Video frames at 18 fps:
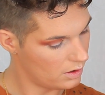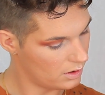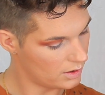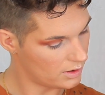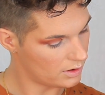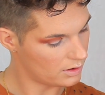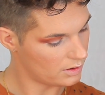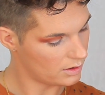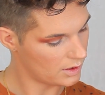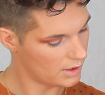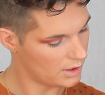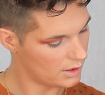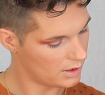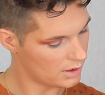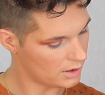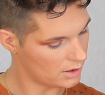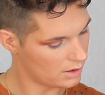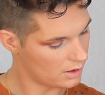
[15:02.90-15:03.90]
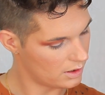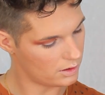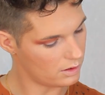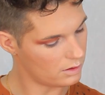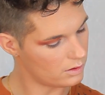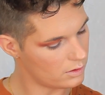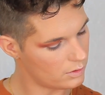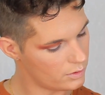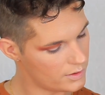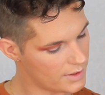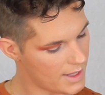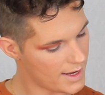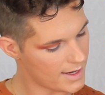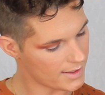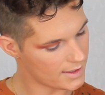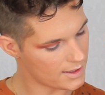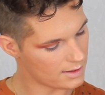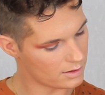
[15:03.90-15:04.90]
let's kind of dilute
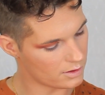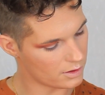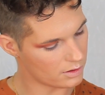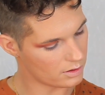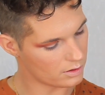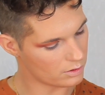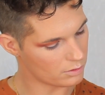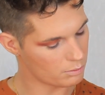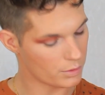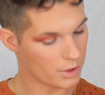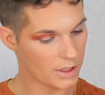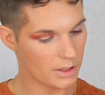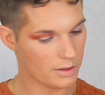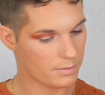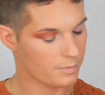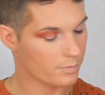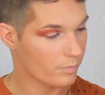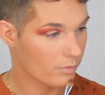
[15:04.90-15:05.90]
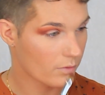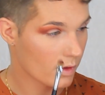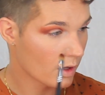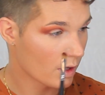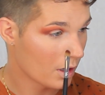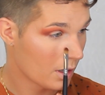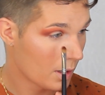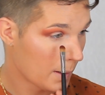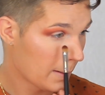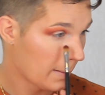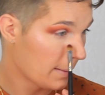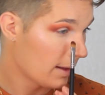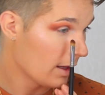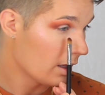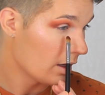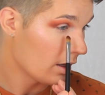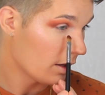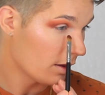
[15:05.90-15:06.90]
that color a little bit,
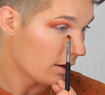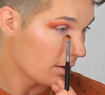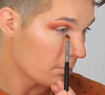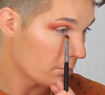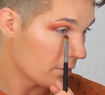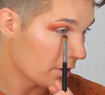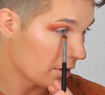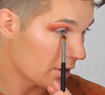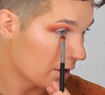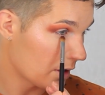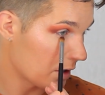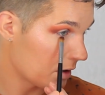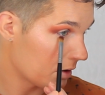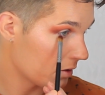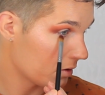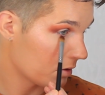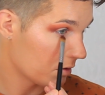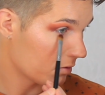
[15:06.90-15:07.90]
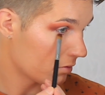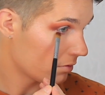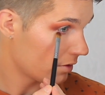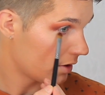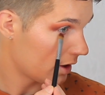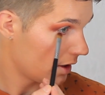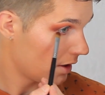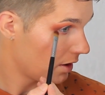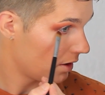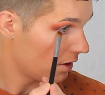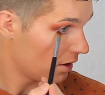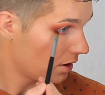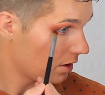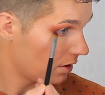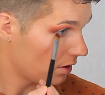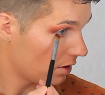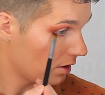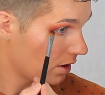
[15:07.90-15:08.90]
and then bring that right in
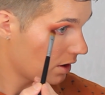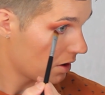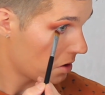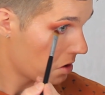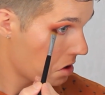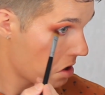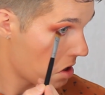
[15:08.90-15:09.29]
under there.